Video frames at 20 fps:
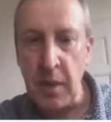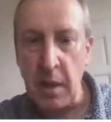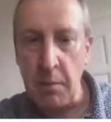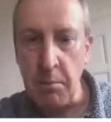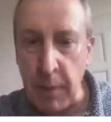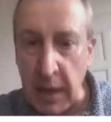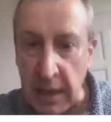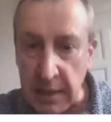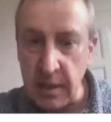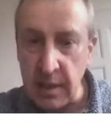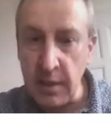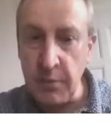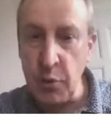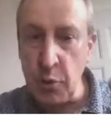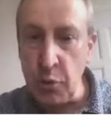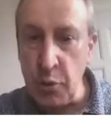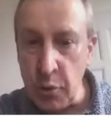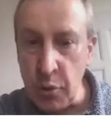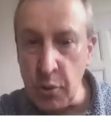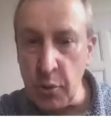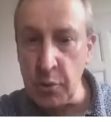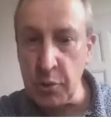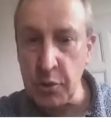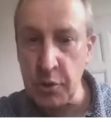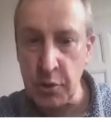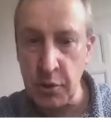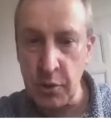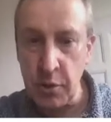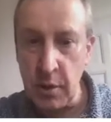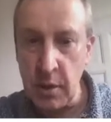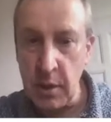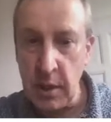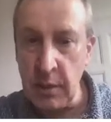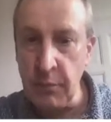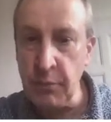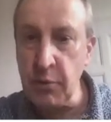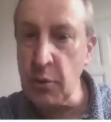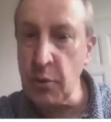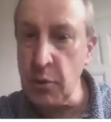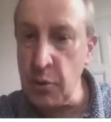But if you use,
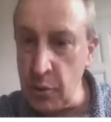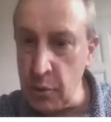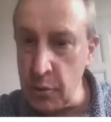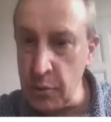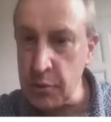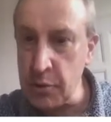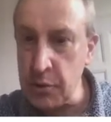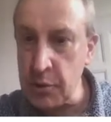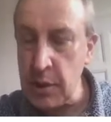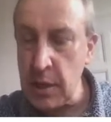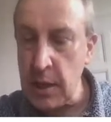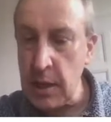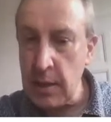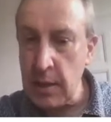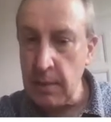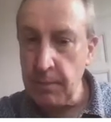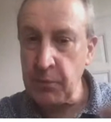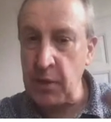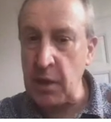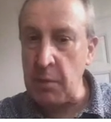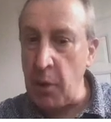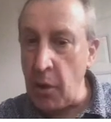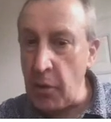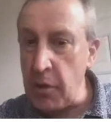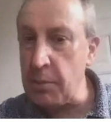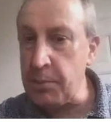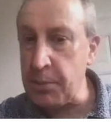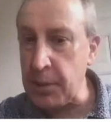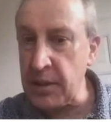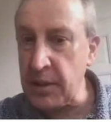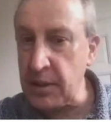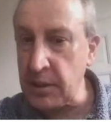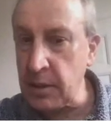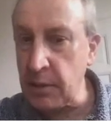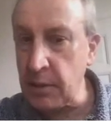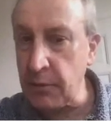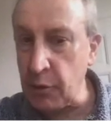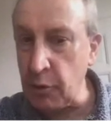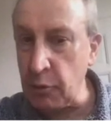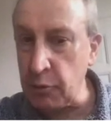if you use the model
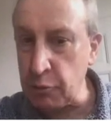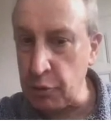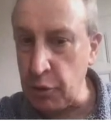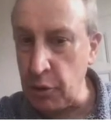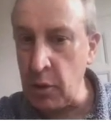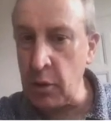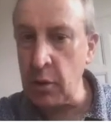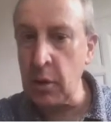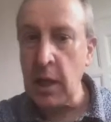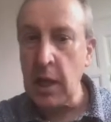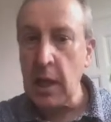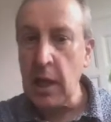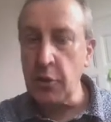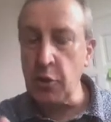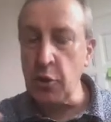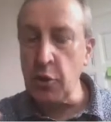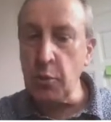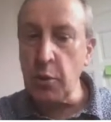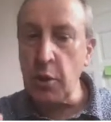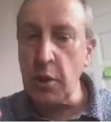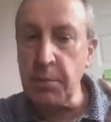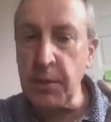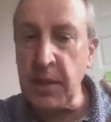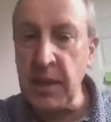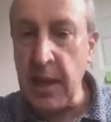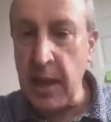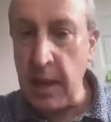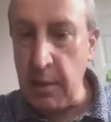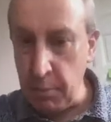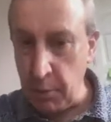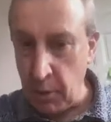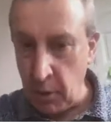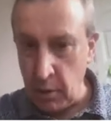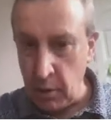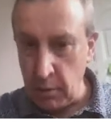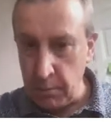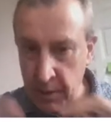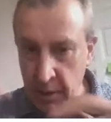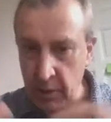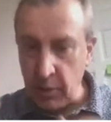predictive control, you will be
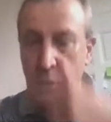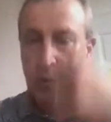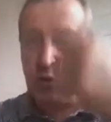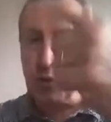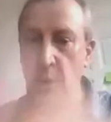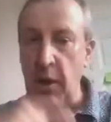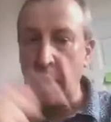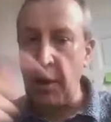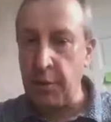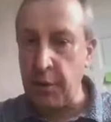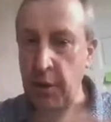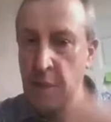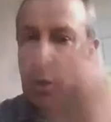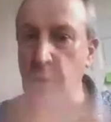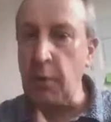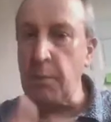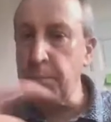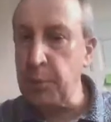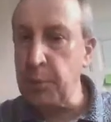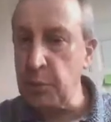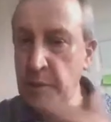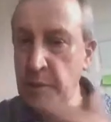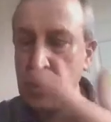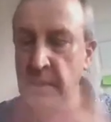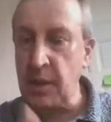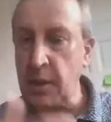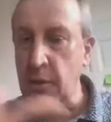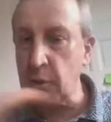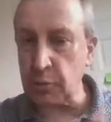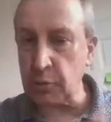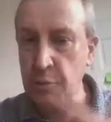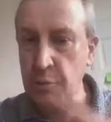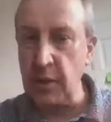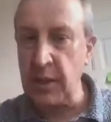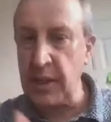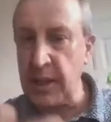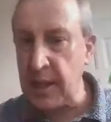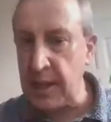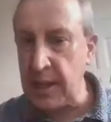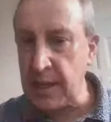able, because you are recomputing the control
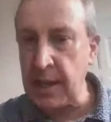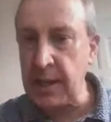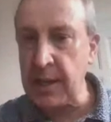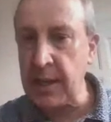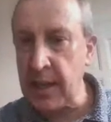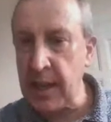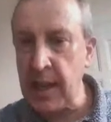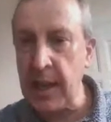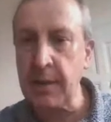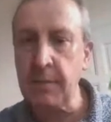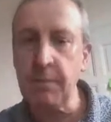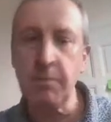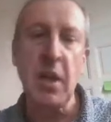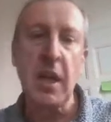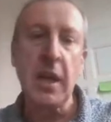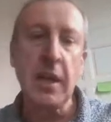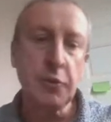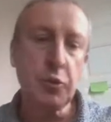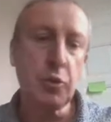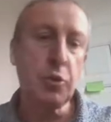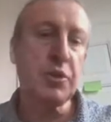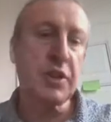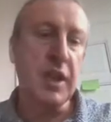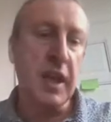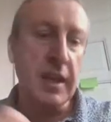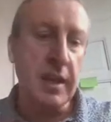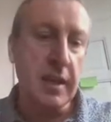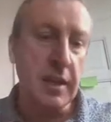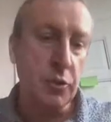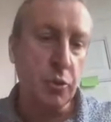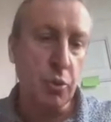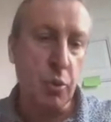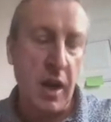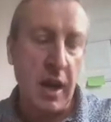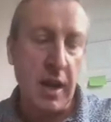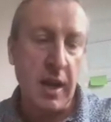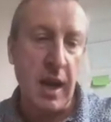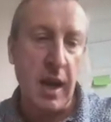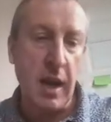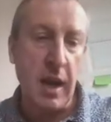again and again, to take into
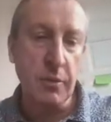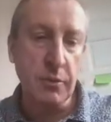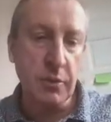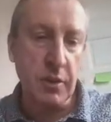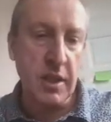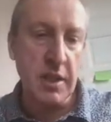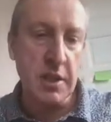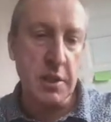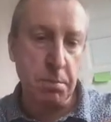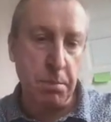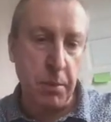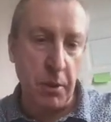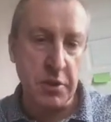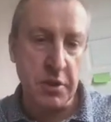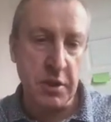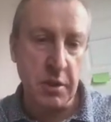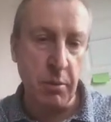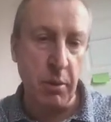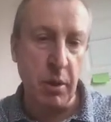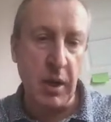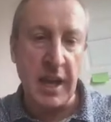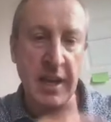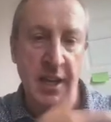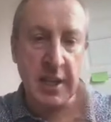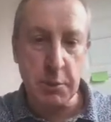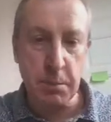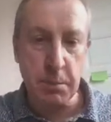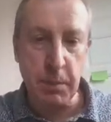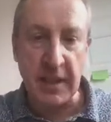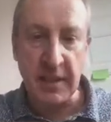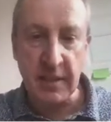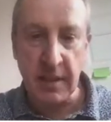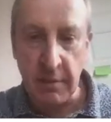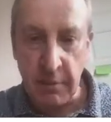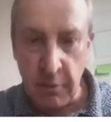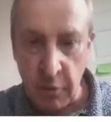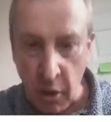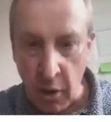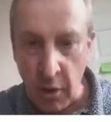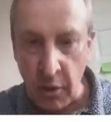account this possible unexpected
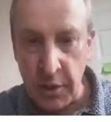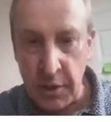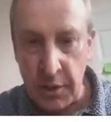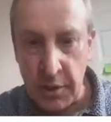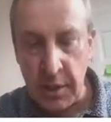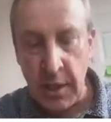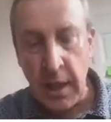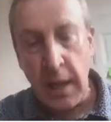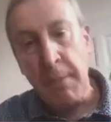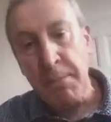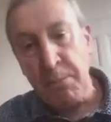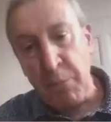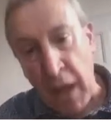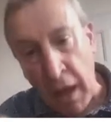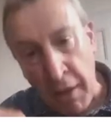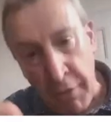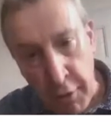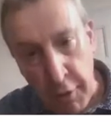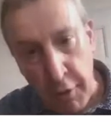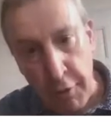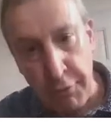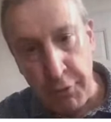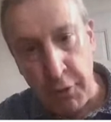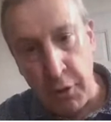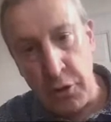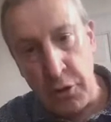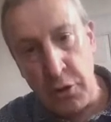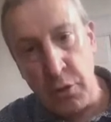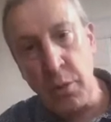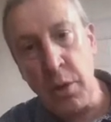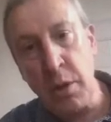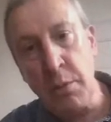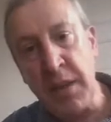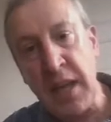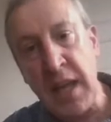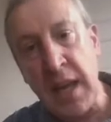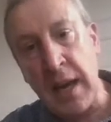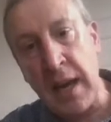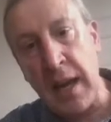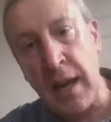noise, and therefore you will
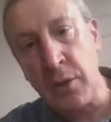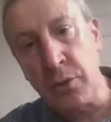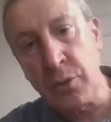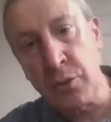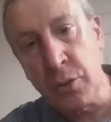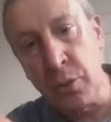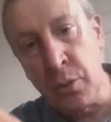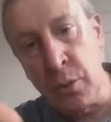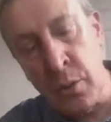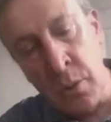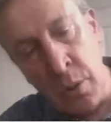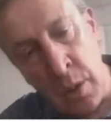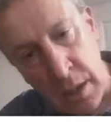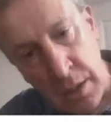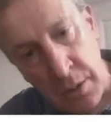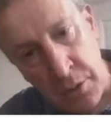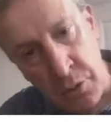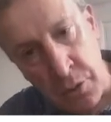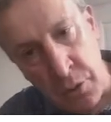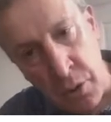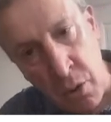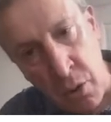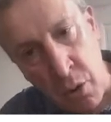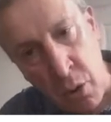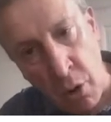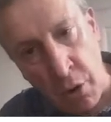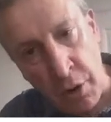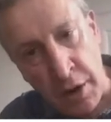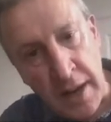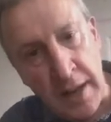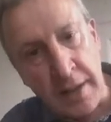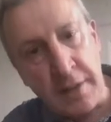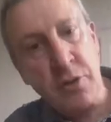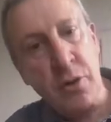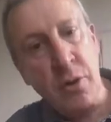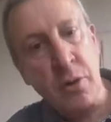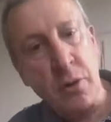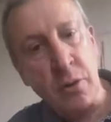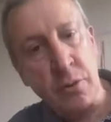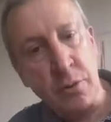be allowed to, you know, correct
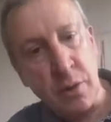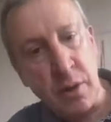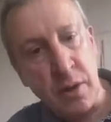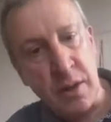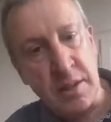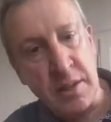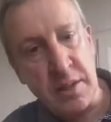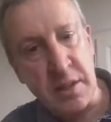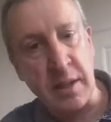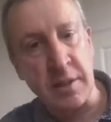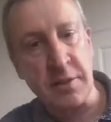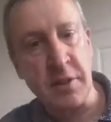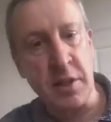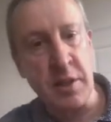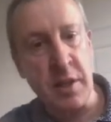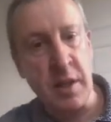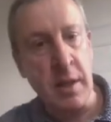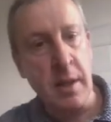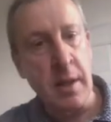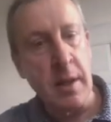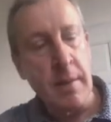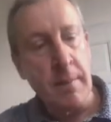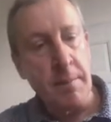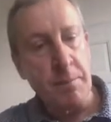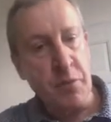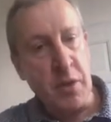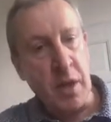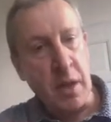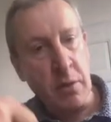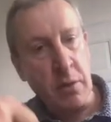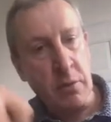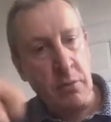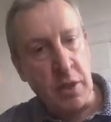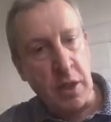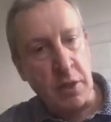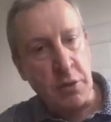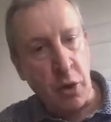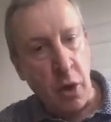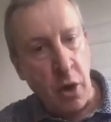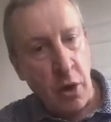your control strategy. The,
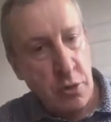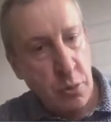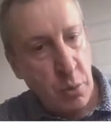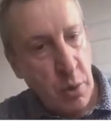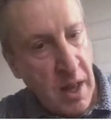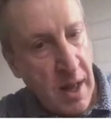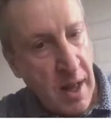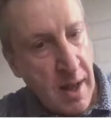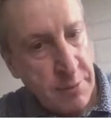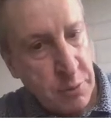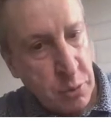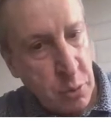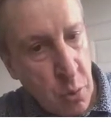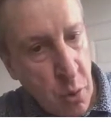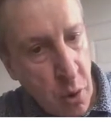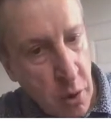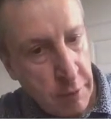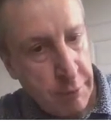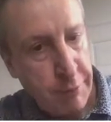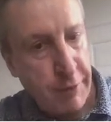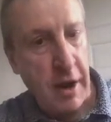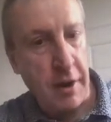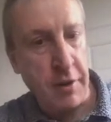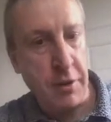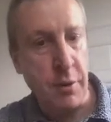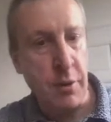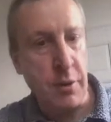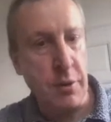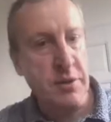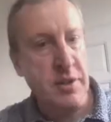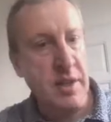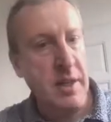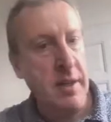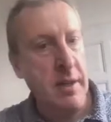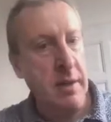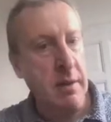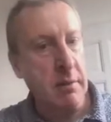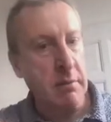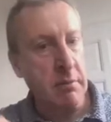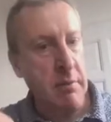the dogs will have to work farther.
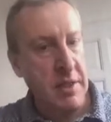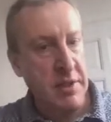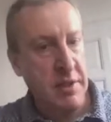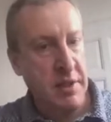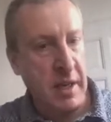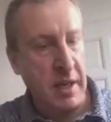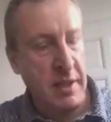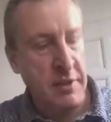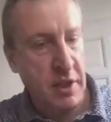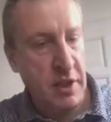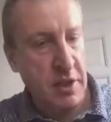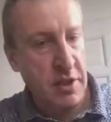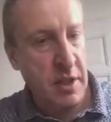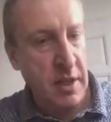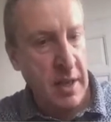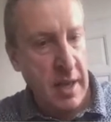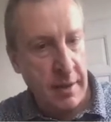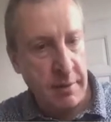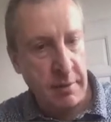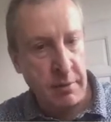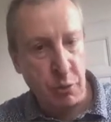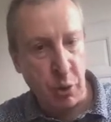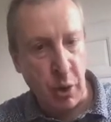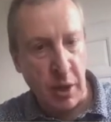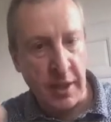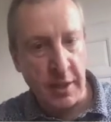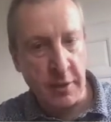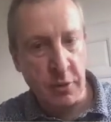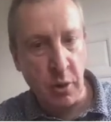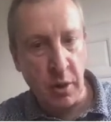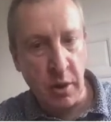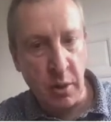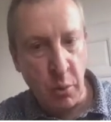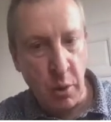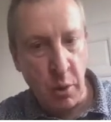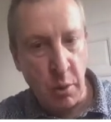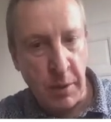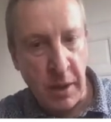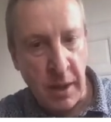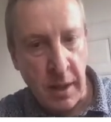The strategy and trajectory
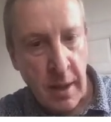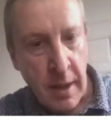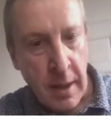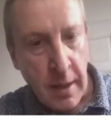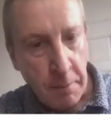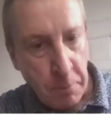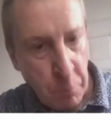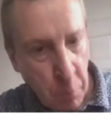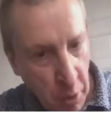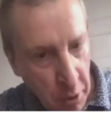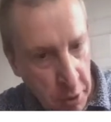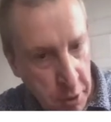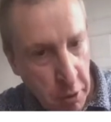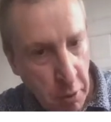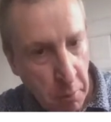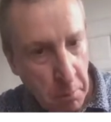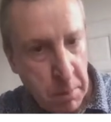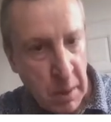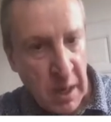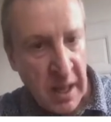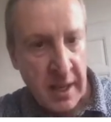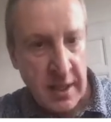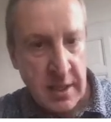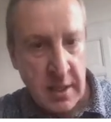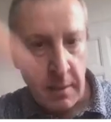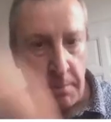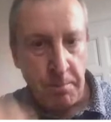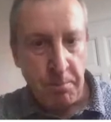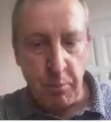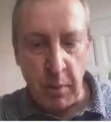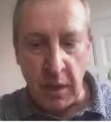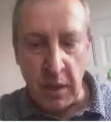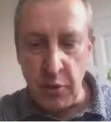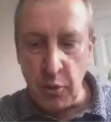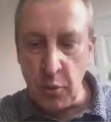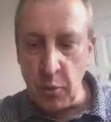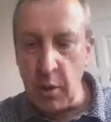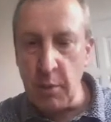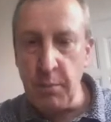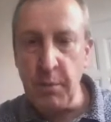will be more complex, but
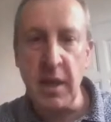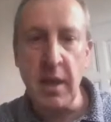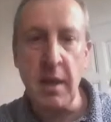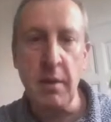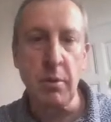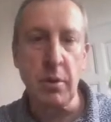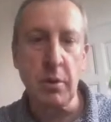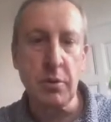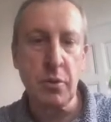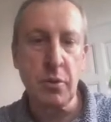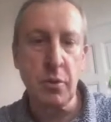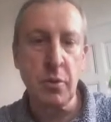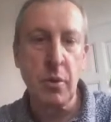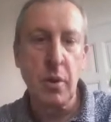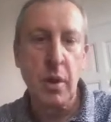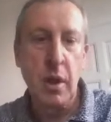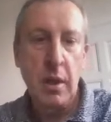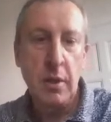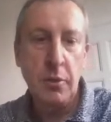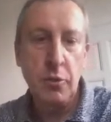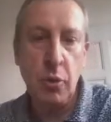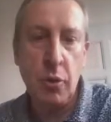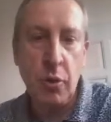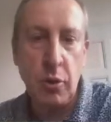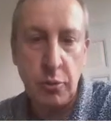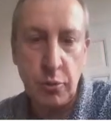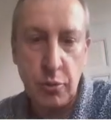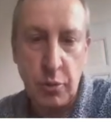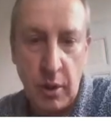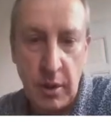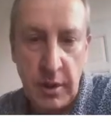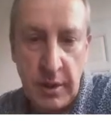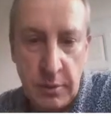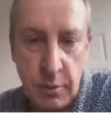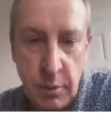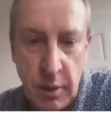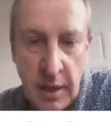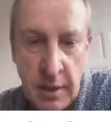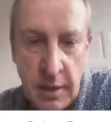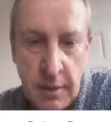you will be able to to control
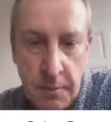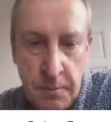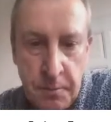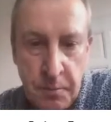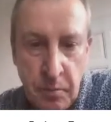it, right?